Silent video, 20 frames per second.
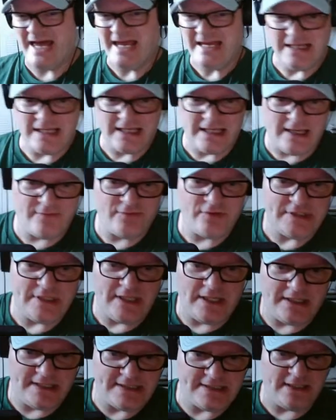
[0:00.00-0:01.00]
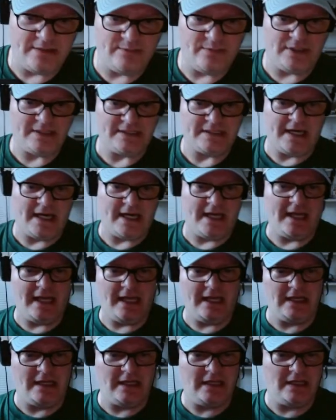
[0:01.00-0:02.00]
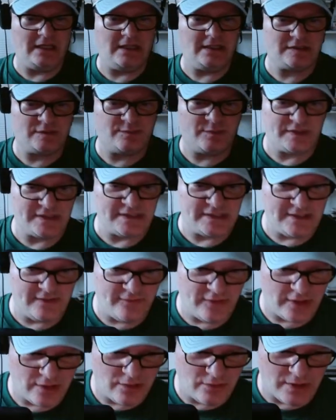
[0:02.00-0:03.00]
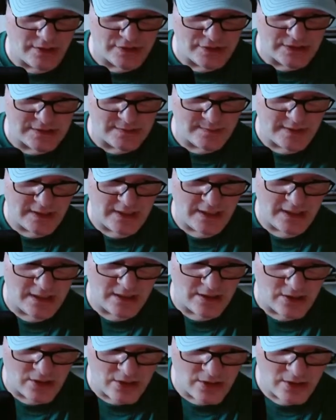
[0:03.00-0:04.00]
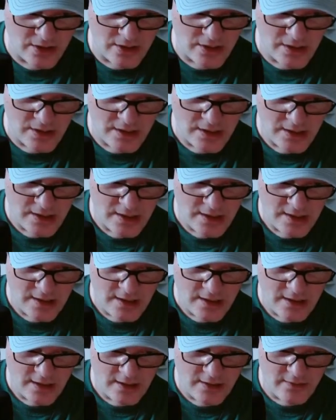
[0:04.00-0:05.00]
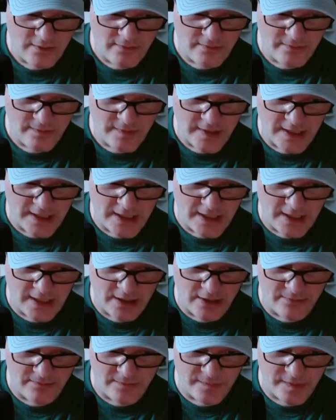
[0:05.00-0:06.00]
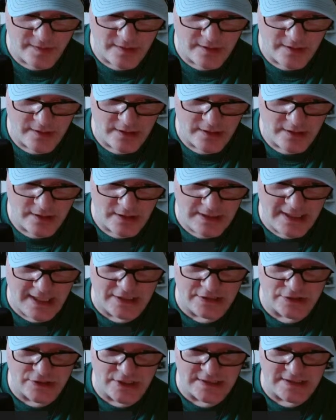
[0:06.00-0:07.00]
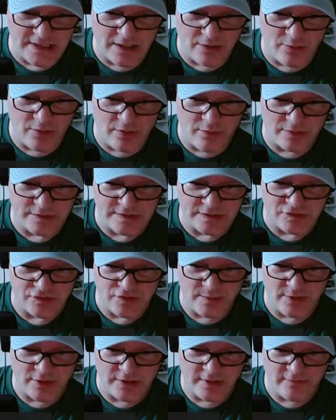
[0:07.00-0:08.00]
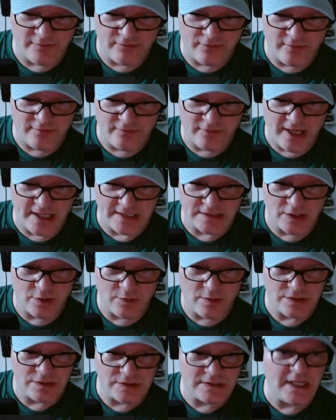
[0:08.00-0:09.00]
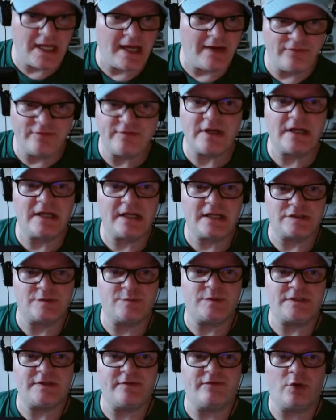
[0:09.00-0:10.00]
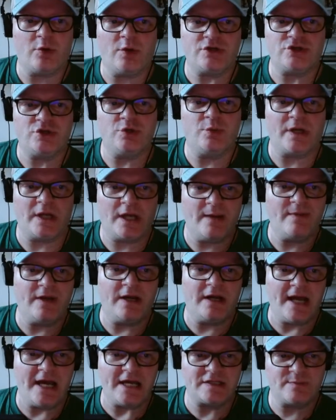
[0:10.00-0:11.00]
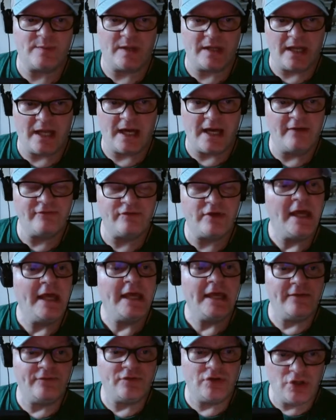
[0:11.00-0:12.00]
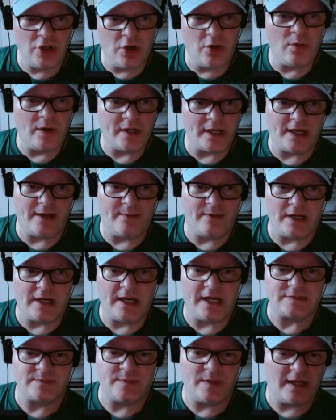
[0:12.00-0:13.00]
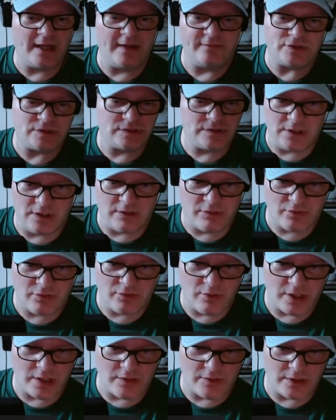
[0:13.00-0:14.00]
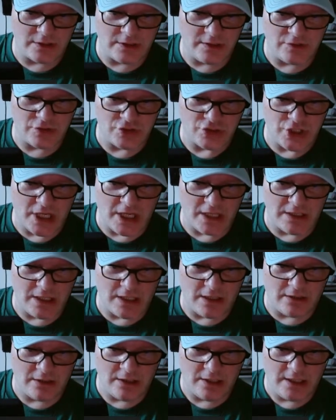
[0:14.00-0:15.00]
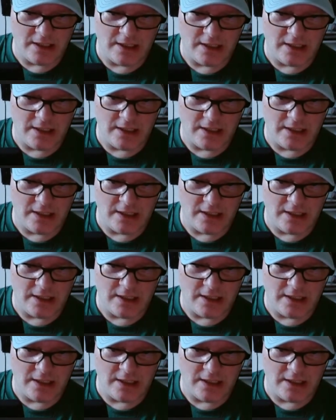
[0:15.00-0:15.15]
kind of covers it. Unless anybody's got any specific questions, let me get in here. Uh, yeah, Jason, what's the StreamYard link for asking questions? Yeah, if you've got like a specific question you want to come in and ask me live. If you don't want to come in and ask me live, just throw it in the chat. Now,